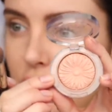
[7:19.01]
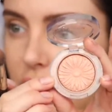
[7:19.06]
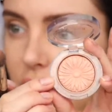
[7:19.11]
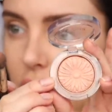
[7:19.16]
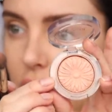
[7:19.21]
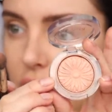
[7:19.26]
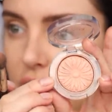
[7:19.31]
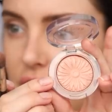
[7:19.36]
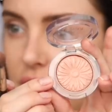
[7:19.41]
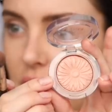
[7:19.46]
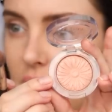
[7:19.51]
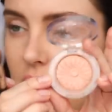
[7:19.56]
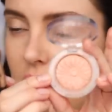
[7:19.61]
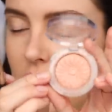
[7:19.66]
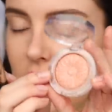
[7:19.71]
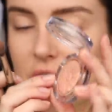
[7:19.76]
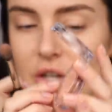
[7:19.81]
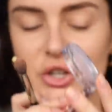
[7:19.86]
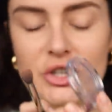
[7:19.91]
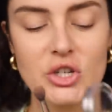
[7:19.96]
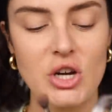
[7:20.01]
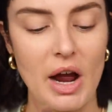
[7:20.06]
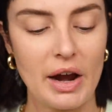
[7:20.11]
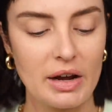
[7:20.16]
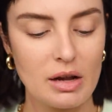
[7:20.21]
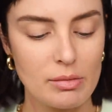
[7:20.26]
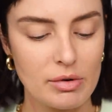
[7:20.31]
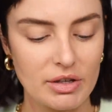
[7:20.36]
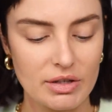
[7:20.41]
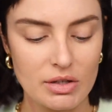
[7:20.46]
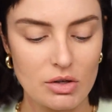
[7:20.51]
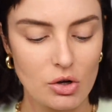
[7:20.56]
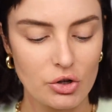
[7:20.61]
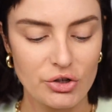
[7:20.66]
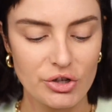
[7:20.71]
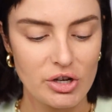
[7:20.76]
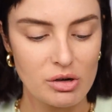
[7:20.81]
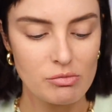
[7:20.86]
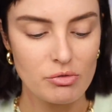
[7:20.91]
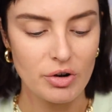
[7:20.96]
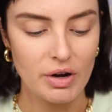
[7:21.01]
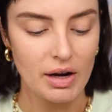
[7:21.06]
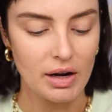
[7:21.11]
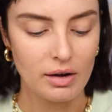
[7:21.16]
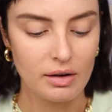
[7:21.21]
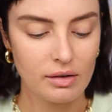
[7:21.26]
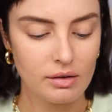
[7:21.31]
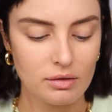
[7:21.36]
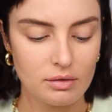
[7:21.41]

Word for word: it looks shiny, but it's not shimmery.